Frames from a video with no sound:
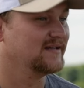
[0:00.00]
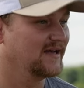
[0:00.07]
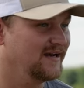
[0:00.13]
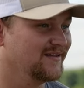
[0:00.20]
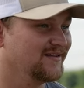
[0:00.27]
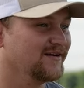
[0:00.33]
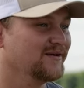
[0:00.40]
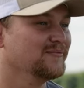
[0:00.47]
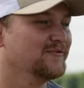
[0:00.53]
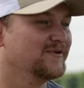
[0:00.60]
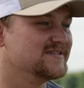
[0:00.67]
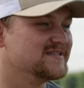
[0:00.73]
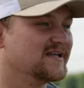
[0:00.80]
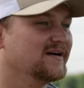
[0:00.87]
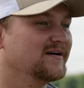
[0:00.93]
Taylor
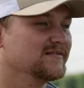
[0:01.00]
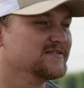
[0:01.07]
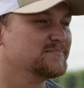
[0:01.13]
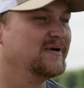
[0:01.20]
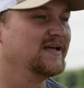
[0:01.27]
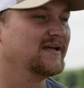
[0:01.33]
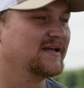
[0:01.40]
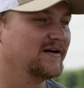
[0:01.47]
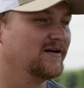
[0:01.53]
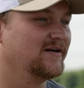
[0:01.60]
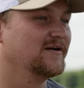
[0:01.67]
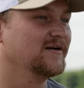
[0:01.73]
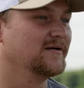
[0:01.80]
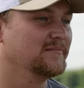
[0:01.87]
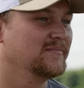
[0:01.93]
was there speaking on
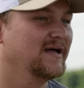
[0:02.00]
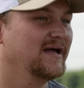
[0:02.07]
them.